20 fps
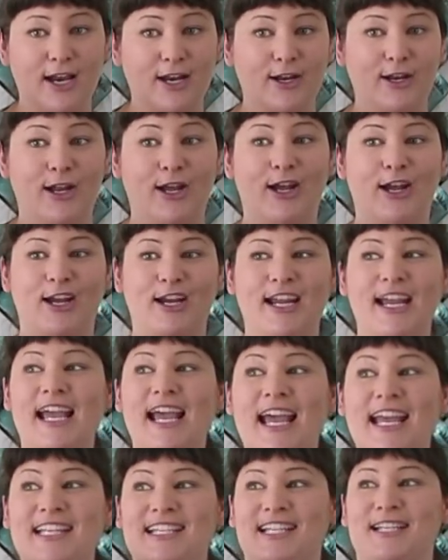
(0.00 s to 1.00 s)
I don't know,
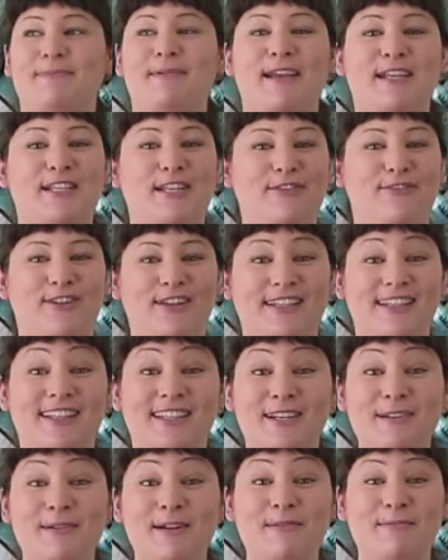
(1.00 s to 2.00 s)
just makes you feel a
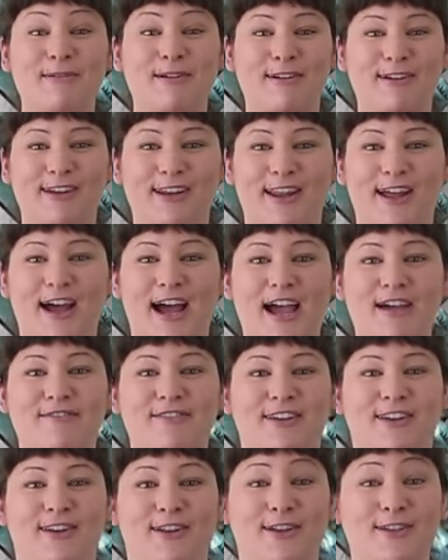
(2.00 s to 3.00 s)
little bit more alive
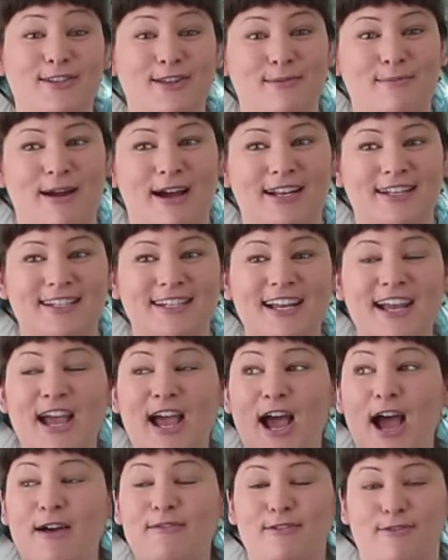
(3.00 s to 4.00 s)
and not so much
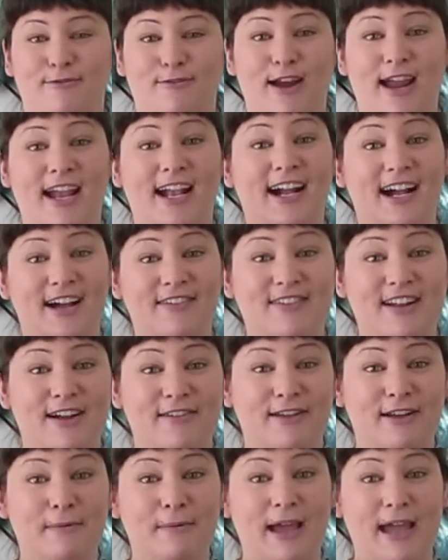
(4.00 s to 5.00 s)
of a wreck after
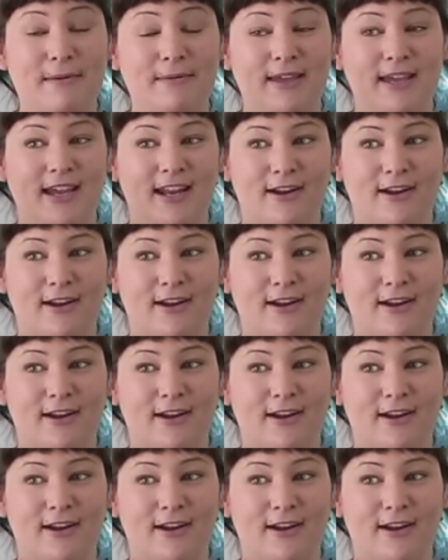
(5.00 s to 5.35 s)
having a baby.